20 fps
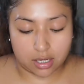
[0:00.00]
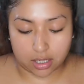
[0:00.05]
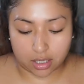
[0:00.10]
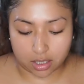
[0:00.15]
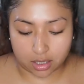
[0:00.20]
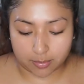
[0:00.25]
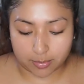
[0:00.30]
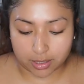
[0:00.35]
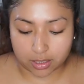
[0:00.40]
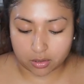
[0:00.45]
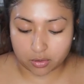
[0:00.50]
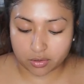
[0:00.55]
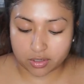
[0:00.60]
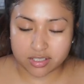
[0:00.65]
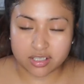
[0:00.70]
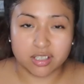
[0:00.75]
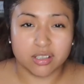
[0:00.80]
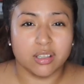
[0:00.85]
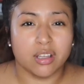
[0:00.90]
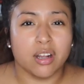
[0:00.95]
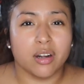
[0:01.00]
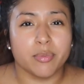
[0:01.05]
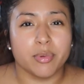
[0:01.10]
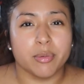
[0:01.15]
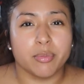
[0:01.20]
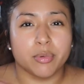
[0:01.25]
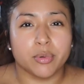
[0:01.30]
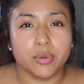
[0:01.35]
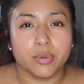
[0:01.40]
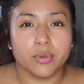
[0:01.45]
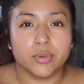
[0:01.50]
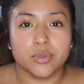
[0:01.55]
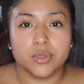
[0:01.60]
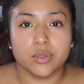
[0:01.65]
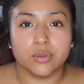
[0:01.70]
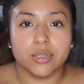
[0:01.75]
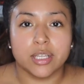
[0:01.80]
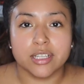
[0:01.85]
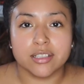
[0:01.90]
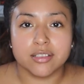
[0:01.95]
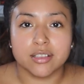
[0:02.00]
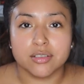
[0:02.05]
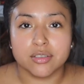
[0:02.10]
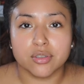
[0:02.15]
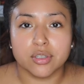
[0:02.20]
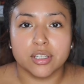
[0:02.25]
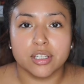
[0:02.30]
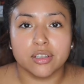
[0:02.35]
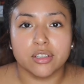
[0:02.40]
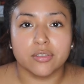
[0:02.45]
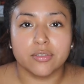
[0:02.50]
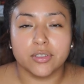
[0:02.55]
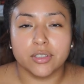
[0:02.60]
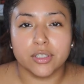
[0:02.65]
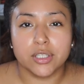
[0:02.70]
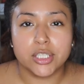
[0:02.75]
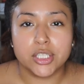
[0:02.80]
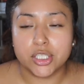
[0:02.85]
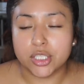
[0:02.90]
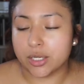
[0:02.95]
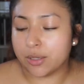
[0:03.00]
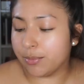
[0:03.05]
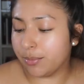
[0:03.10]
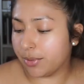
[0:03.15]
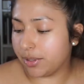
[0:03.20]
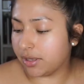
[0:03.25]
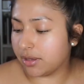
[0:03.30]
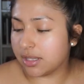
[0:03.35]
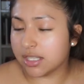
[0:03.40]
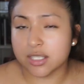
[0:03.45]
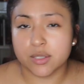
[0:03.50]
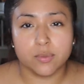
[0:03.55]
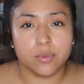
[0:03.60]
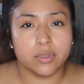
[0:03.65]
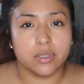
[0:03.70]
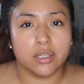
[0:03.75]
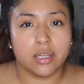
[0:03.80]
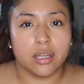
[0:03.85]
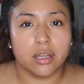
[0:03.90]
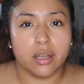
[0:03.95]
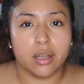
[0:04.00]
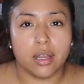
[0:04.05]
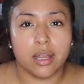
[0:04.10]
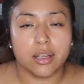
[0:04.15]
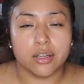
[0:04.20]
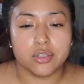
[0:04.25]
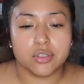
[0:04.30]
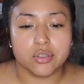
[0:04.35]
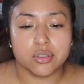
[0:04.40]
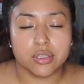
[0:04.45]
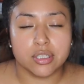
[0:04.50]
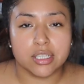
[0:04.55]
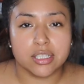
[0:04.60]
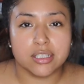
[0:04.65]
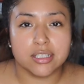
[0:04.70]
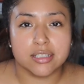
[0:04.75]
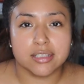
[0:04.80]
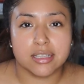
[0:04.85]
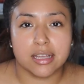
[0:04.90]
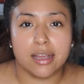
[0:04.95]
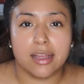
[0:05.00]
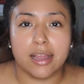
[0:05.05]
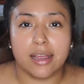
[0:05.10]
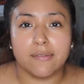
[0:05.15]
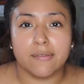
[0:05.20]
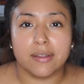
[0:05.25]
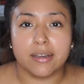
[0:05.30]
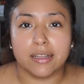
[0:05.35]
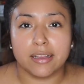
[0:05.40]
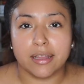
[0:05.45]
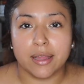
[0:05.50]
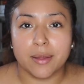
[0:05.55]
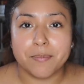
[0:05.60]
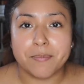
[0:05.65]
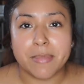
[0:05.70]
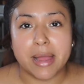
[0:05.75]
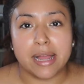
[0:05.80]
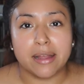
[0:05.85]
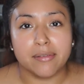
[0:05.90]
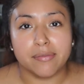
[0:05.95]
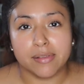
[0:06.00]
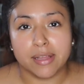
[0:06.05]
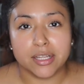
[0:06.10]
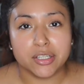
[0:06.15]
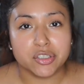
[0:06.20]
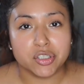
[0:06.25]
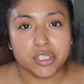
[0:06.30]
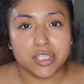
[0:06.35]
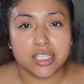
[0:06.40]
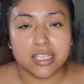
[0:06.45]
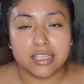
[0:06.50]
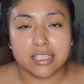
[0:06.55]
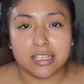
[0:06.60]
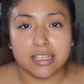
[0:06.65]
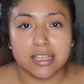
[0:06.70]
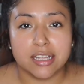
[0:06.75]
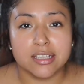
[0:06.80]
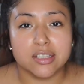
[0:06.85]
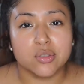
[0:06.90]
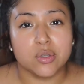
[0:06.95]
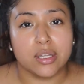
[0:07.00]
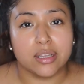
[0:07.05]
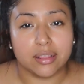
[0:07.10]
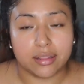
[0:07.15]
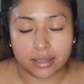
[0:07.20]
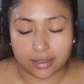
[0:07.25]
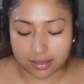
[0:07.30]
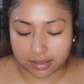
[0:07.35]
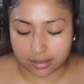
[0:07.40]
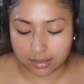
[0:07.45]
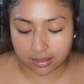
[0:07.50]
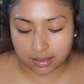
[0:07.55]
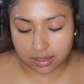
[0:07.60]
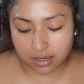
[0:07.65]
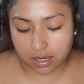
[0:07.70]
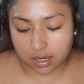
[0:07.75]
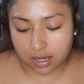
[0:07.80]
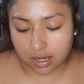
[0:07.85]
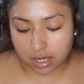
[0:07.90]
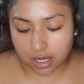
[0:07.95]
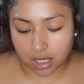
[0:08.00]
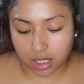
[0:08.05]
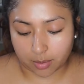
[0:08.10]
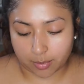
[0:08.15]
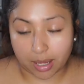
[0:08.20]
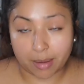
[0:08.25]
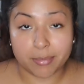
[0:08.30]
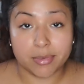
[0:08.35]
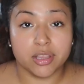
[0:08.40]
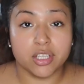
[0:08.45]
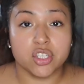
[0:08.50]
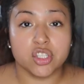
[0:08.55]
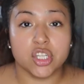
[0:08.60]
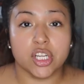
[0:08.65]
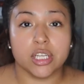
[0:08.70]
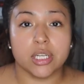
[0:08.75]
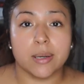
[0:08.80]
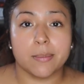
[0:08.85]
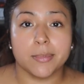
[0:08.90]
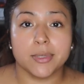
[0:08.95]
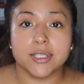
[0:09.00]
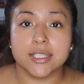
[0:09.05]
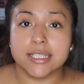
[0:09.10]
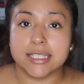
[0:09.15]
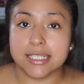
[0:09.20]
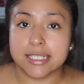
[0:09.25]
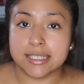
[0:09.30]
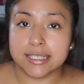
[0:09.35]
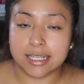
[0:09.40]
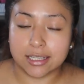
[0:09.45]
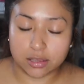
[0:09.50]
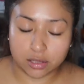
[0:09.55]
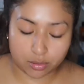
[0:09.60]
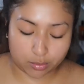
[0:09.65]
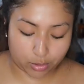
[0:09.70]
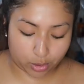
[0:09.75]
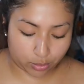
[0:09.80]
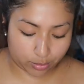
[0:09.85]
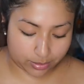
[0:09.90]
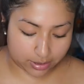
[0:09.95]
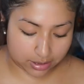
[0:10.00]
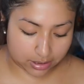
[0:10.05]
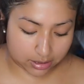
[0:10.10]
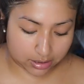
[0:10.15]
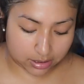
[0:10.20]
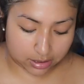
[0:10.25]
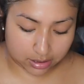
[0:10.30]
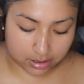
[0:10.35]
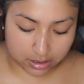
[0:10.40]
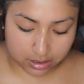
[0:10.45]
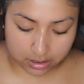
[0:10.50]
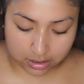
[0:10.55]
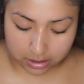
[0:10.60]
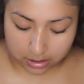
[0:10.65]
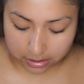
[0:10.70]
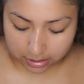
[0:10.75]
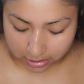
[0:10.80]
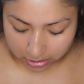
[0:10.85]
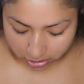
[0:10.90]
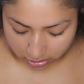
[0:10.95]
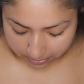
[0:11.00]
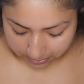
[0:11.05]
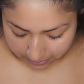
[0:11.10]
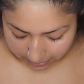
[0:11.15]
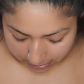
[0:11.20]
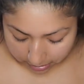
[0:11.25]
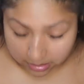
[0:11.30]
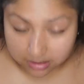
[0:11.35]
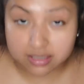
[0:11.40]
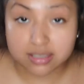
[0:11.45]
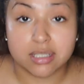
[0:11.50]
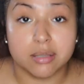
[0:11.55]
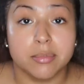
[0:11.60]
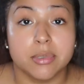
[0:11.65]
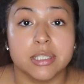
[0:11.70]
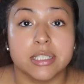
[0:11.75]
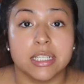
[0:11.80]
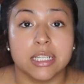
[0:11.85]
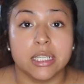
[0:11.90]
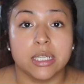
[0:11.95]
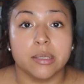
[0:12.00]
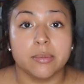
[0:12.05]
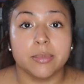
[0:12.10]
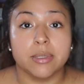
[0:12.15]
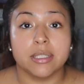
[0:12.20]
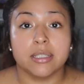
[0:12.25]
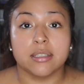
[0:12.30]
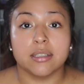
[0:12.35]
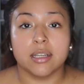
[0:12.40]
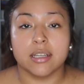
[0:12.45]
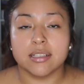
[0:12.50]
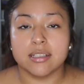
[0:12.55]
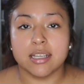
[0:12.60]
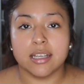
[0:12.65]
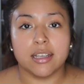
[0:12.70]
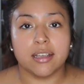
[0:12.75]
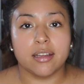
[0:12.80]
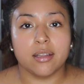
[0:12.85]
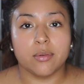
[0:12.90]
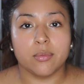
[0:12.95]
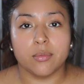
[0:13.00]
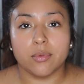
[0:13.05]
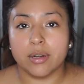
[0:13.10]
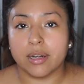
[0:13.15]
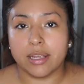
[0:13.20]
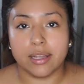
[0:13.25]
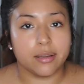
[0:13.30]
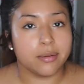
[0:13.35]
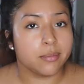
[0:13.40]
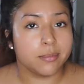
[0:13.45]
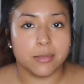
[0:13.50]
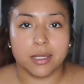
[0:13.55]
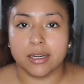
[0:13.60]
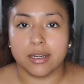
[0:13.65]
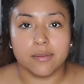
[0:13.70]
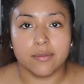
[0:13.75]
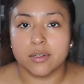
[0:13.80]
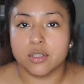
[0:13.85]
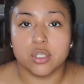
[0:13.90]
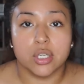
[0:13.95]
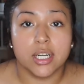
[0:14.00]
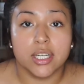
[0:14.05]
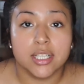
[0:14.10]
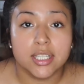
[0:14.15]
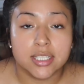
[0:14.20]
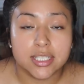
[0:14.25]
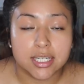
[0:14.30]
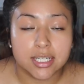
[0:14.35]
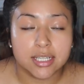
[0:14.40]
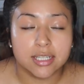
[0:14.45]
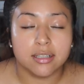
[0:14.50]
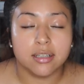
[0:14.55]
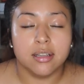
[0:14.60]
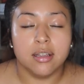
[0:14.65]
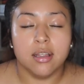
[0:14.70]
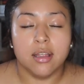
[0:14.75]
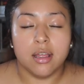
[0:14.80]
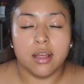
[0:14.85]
I know there's a lot of people who don't like sunscreen in their foundation, but this one actually does not have any like backflash or anything like that, so I like it. I'm in the shade number 6 at the moment, and that's just because it's summertime and I tan when I'm not even trying to tan.